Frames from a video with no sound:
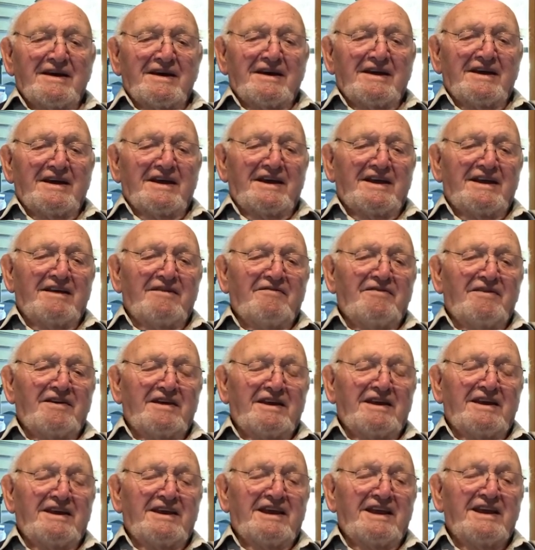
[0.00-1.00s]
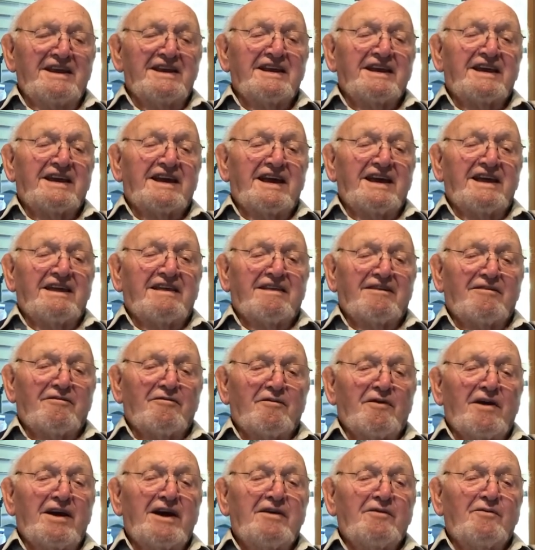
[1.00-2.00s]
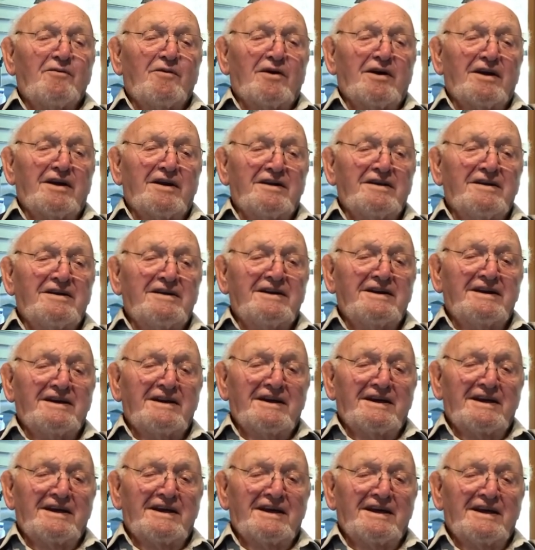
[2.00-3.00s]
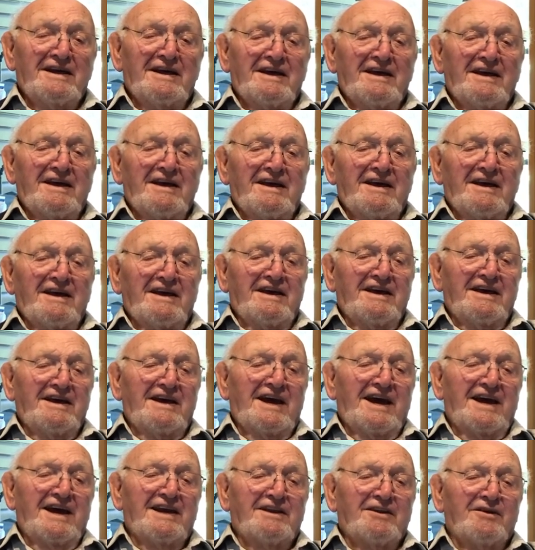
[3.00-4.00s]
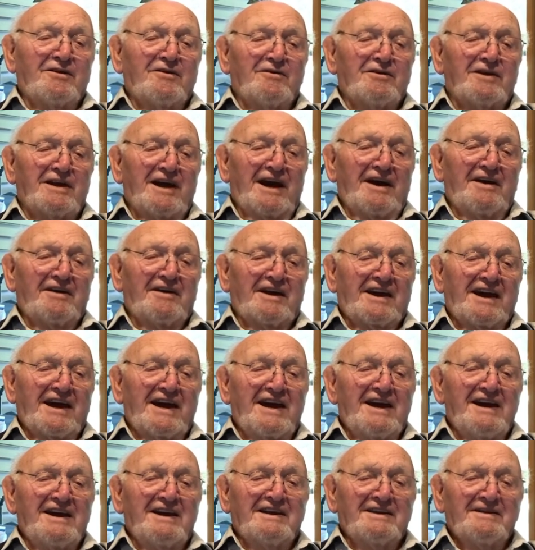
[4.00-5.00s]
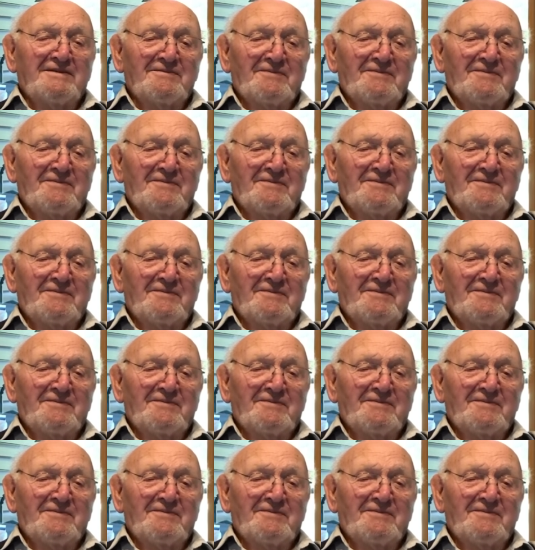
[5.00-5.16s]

And if he didn't guess the right one, he had to go down again.